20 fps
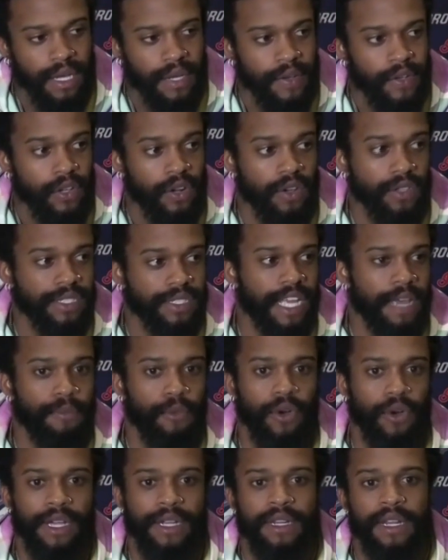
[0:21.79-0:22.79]
you know, stay
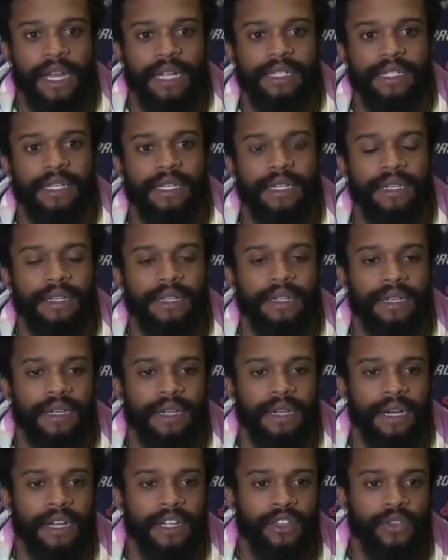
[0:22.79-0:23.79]
more connected
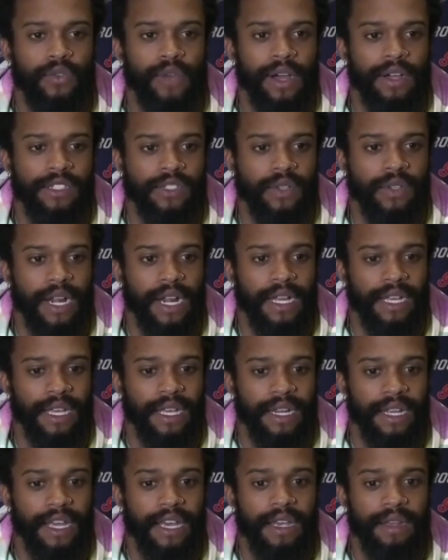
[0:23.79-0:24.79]
uh, throughout so that I can
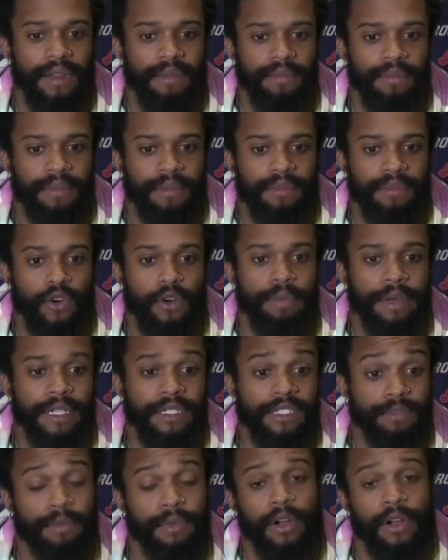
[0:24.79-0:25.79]
hit more
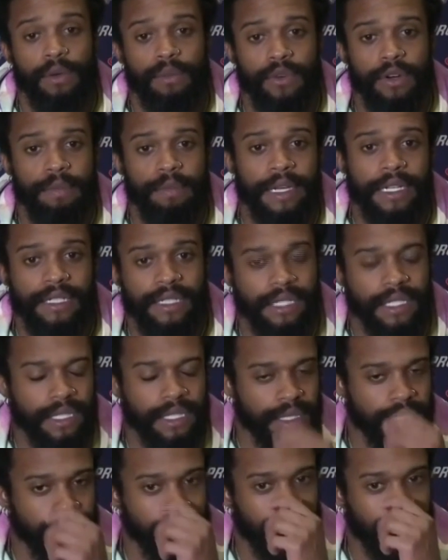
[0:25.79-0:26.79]
pitches, barrel more
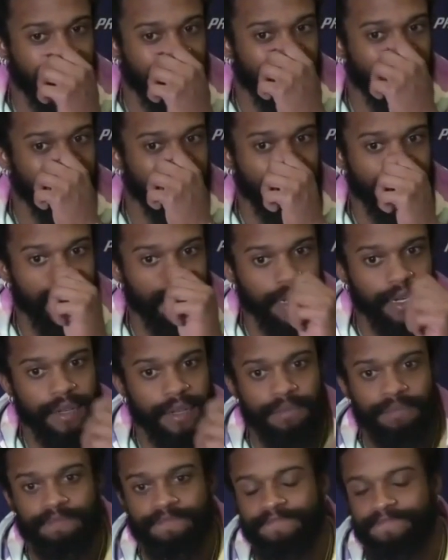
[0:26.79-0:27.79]
pitches. And,
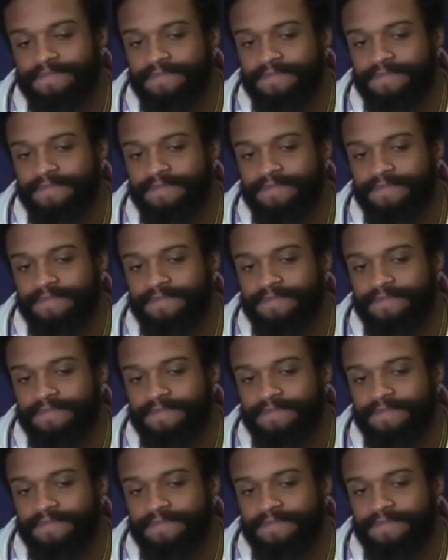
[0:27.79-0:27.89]
um,